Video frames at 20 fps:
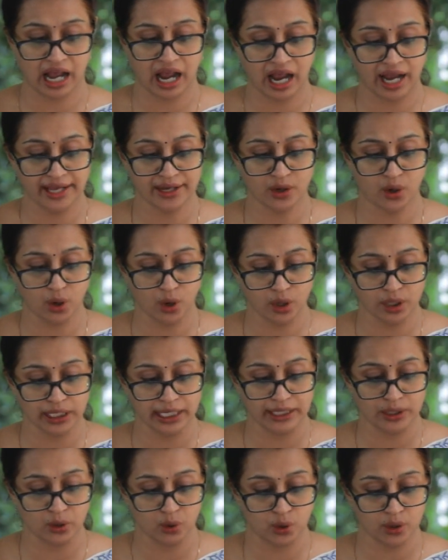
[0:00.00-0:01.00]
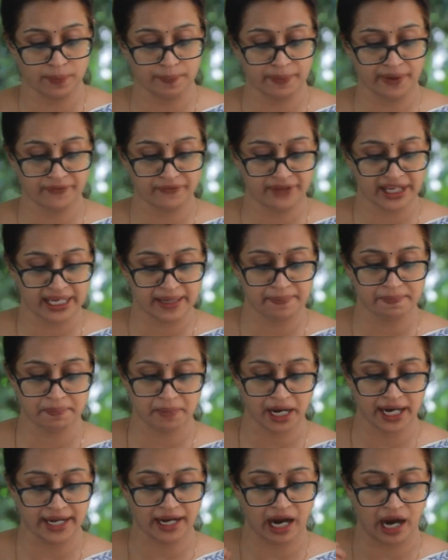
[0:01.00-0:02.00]
I all alone beweep
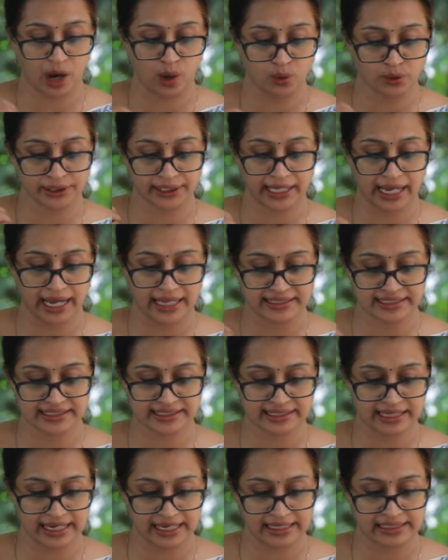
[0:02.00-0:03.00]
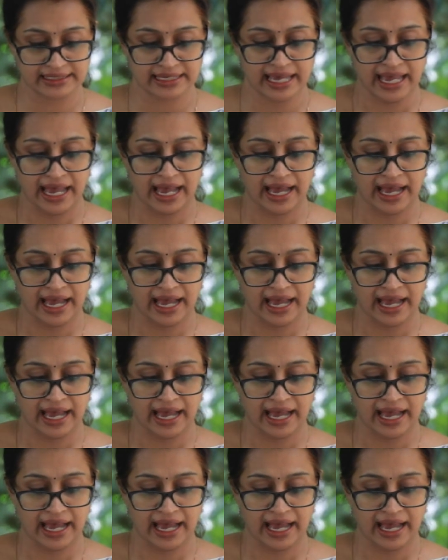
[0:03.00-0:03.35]
my outcast state,